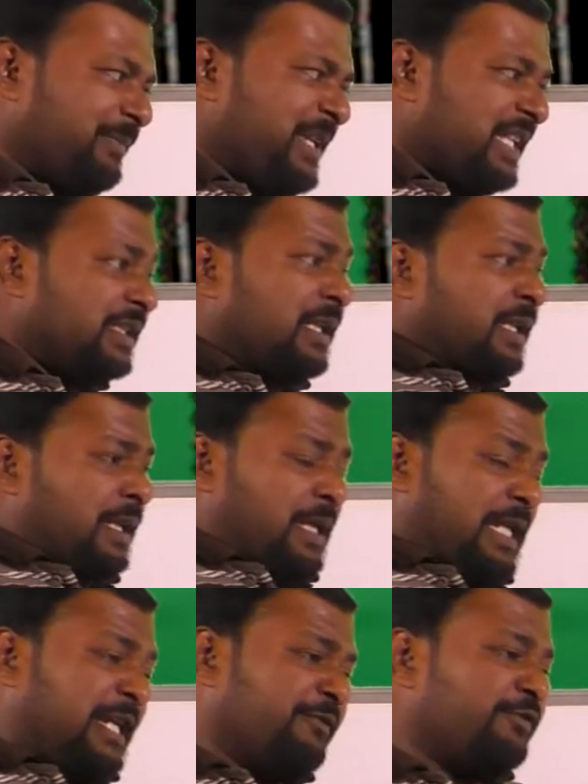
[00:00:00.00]
means
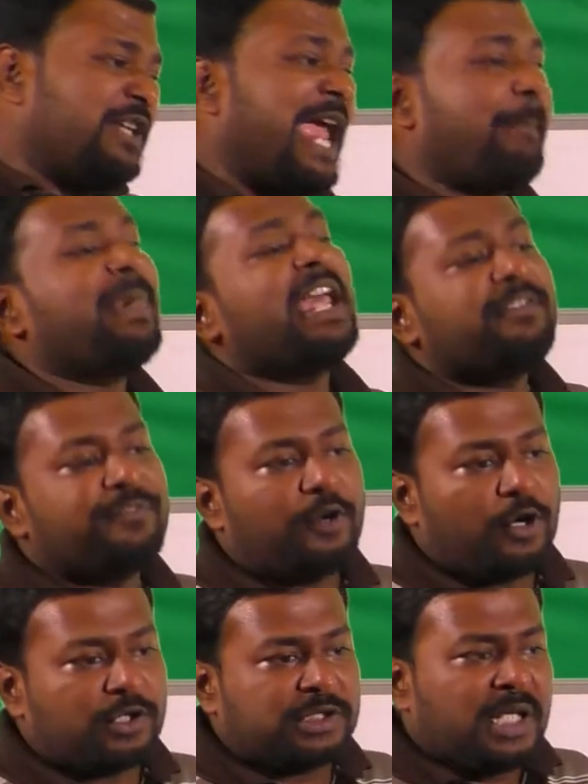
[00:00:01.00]
if we apply
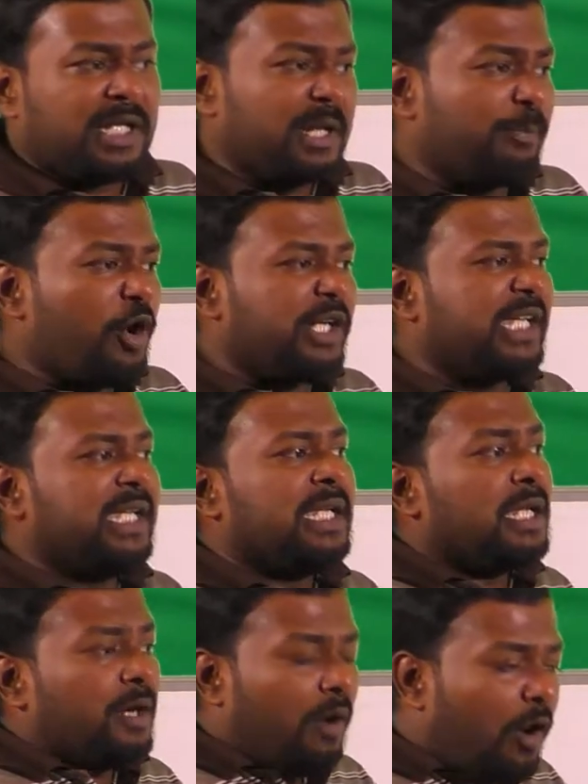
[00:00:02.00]
force, the
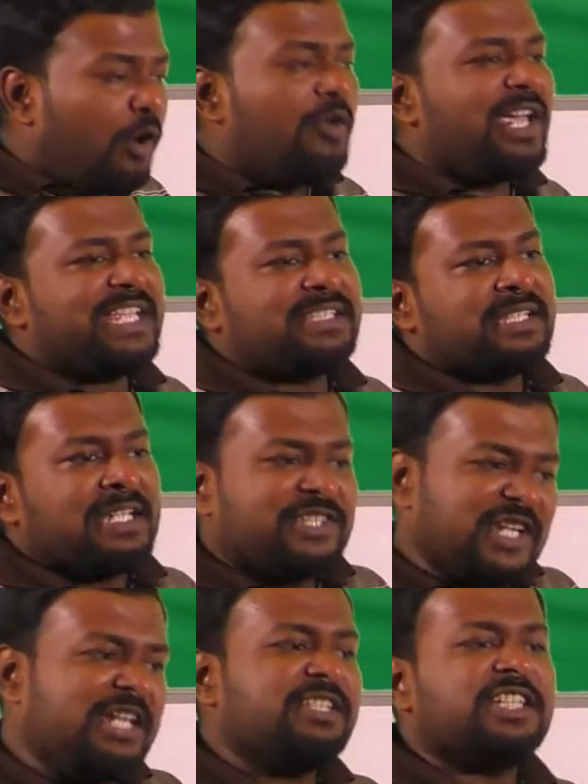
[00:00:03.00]
body always
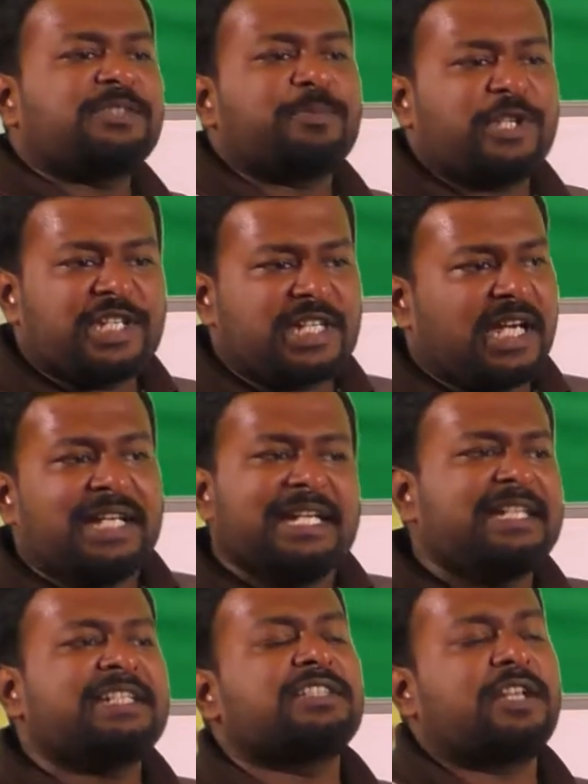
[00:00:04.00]
changes position.
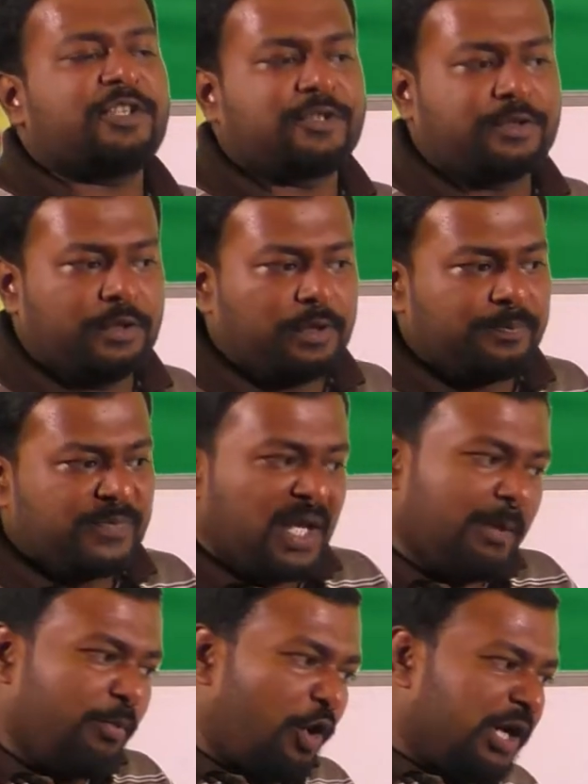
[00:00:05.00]
It is not true.
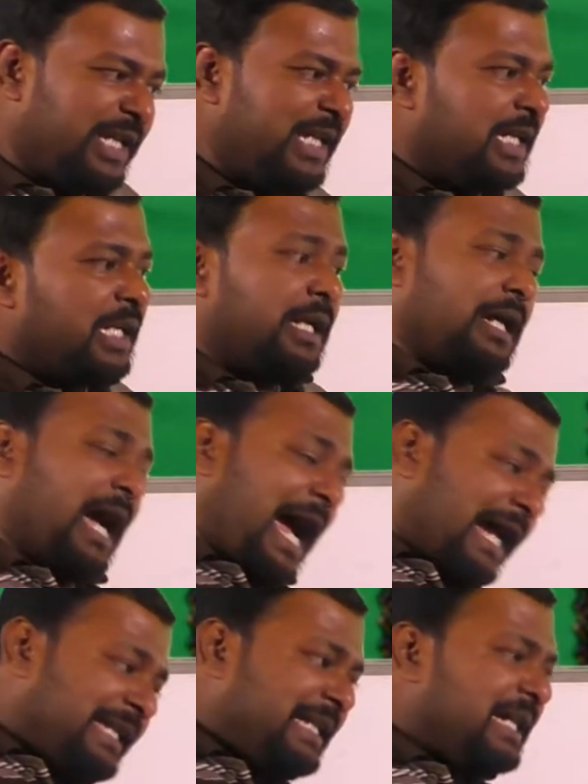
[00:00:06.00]
Body
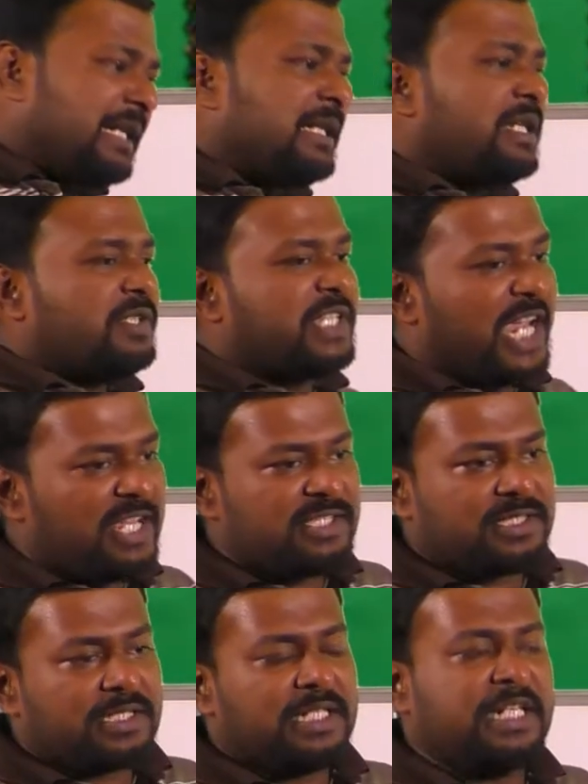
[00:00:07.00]
either
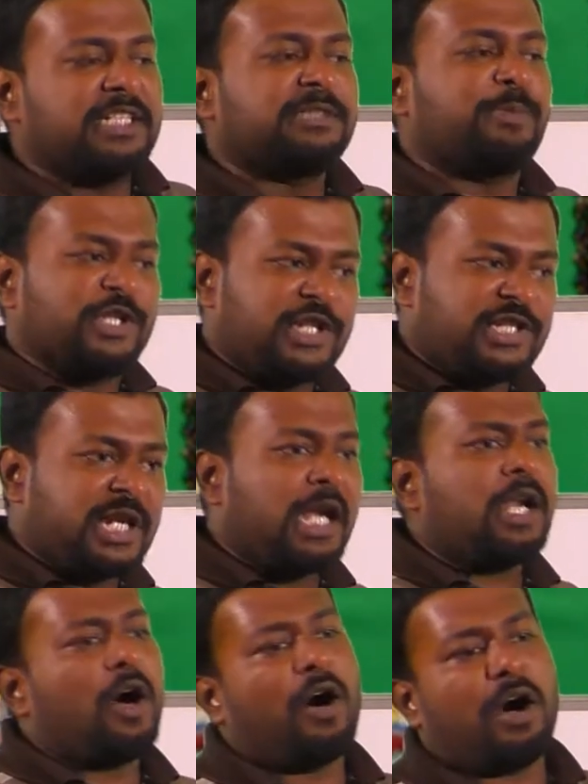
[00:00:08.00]
change its position
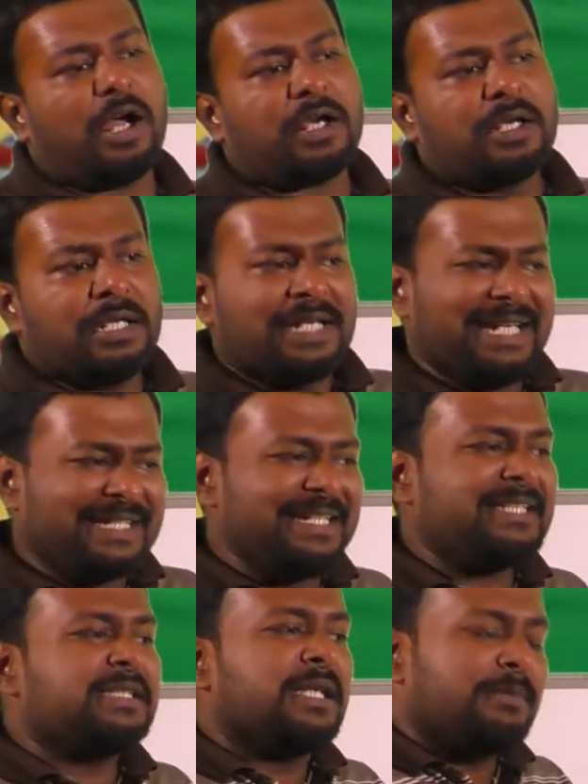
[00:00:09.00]
or it
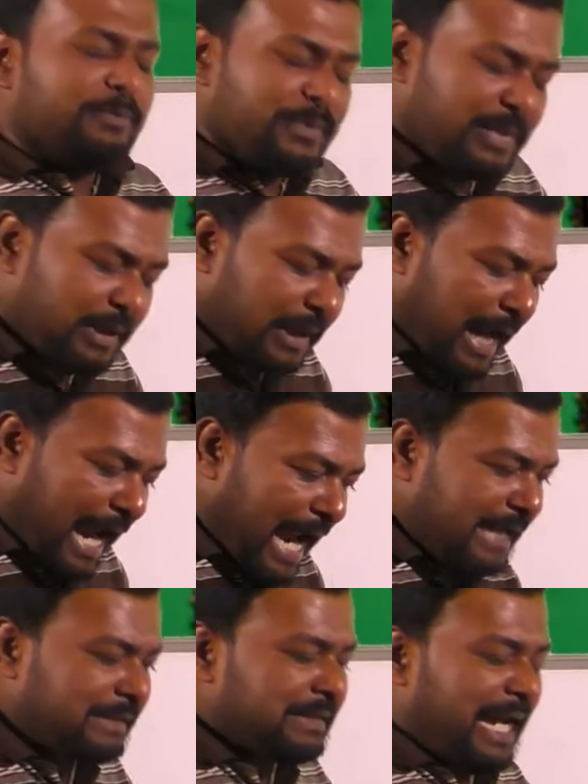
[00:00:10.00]
is
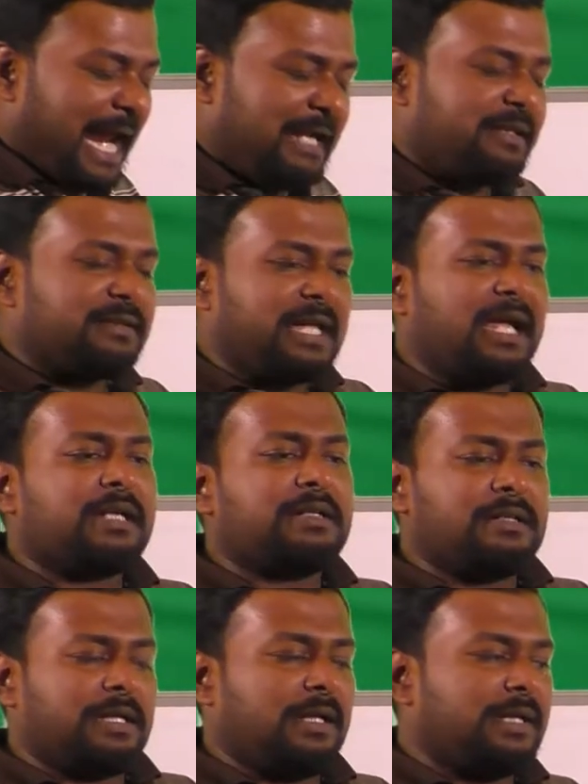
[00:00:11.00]

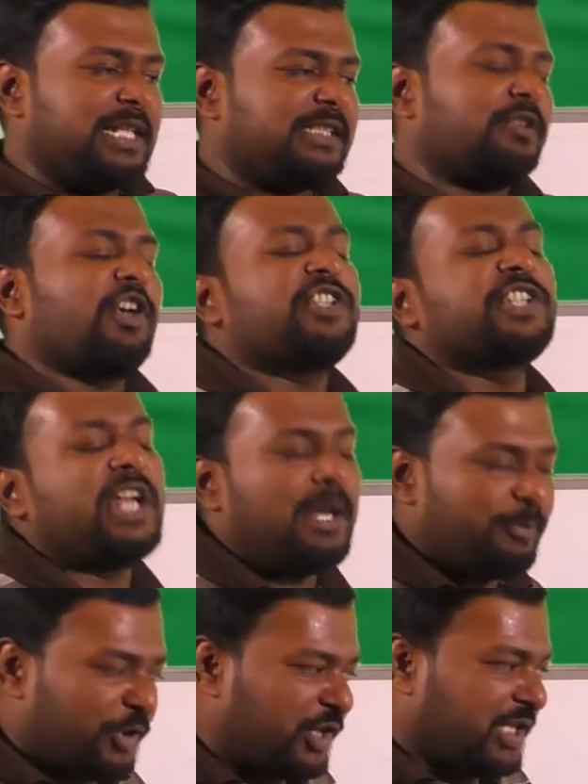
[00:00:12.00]
at its
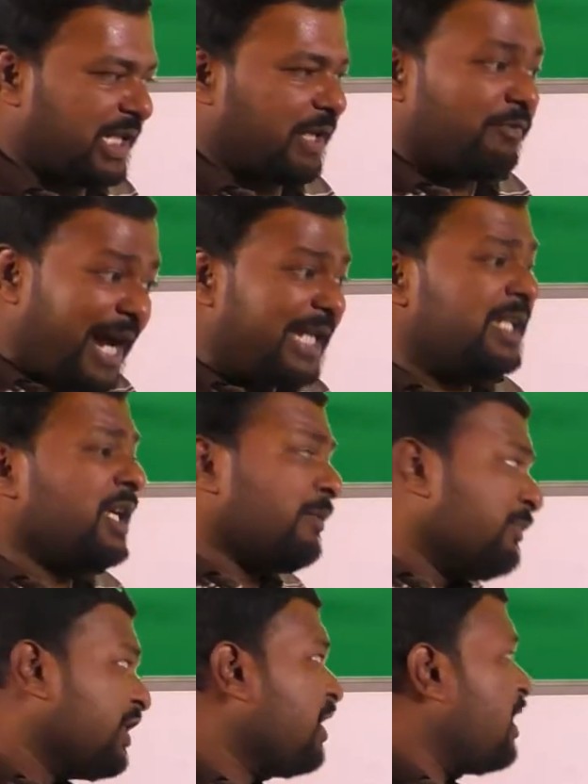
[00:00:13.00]
original position. Why?
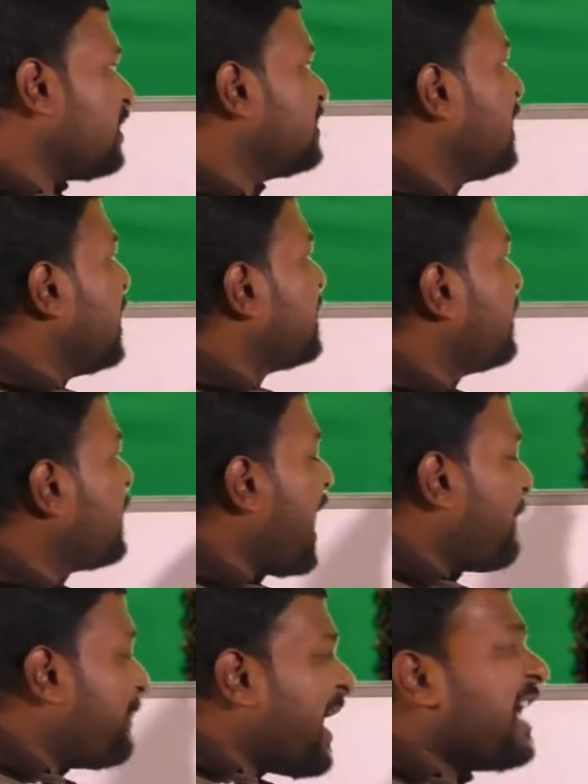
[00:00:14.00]
Because the
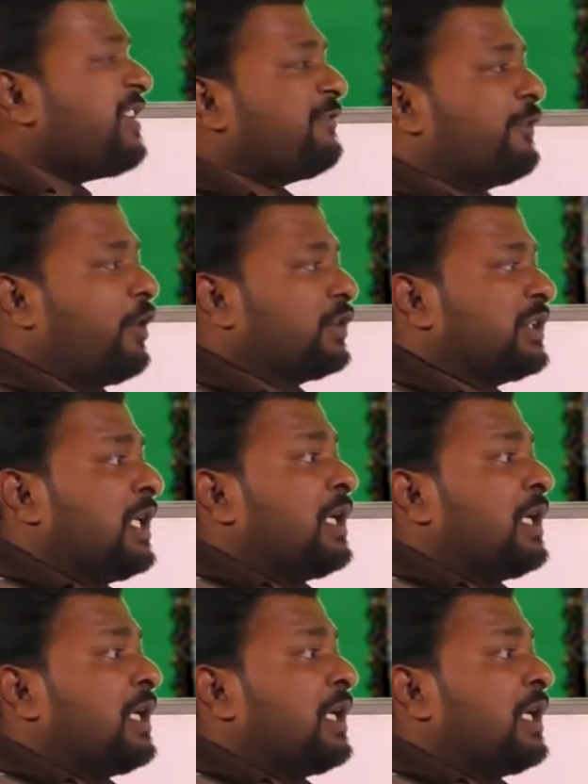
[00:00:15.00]
applied force,